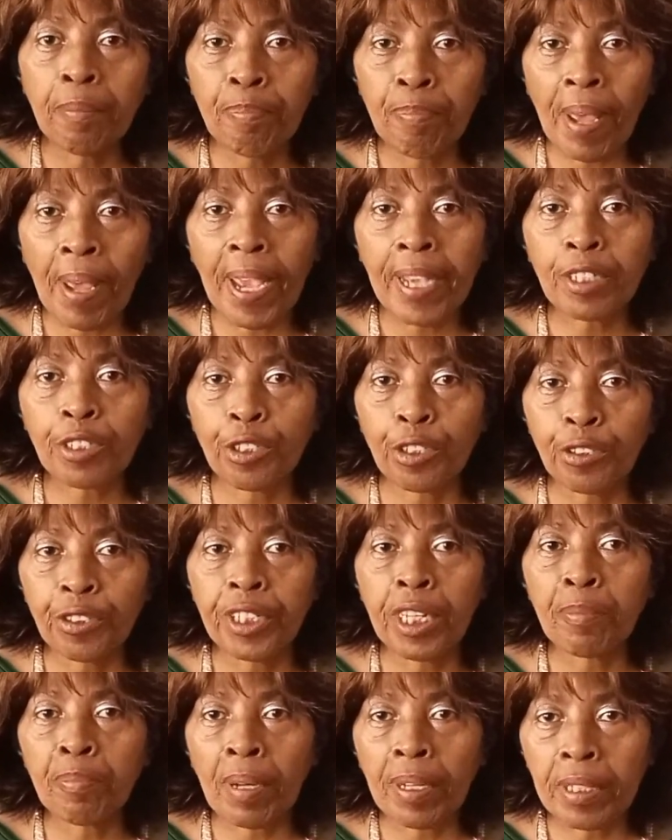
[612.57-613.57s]
and back surgery
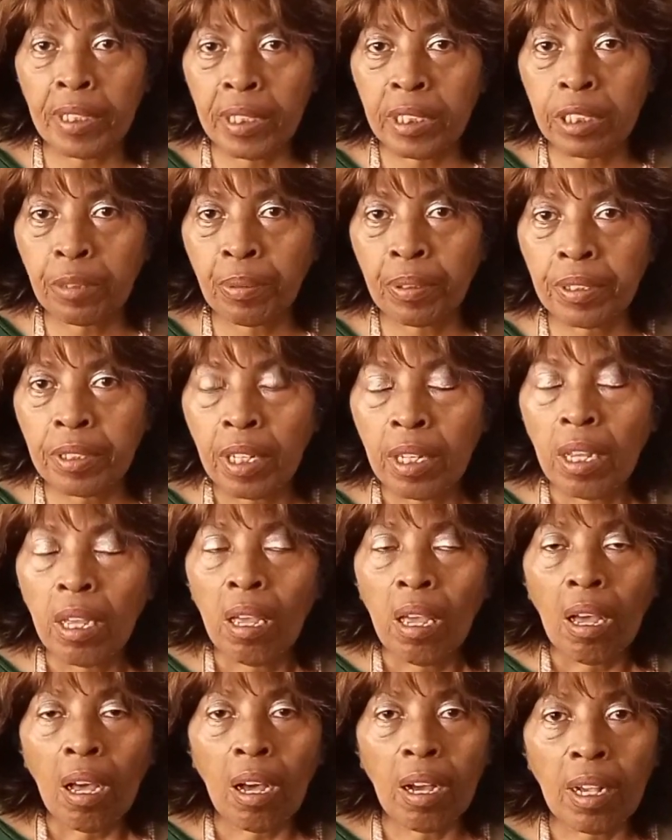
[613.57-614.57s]
that my husband
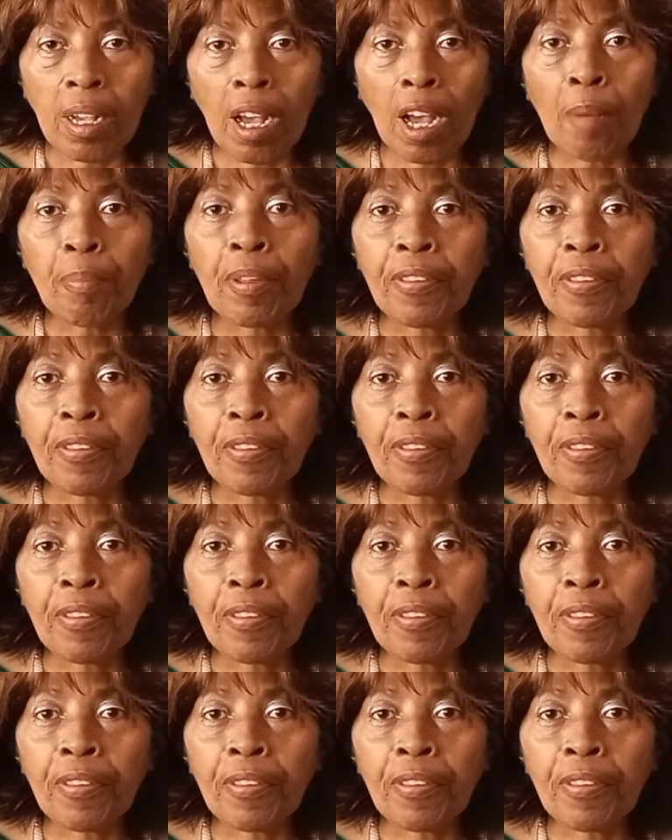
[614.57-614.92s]
God.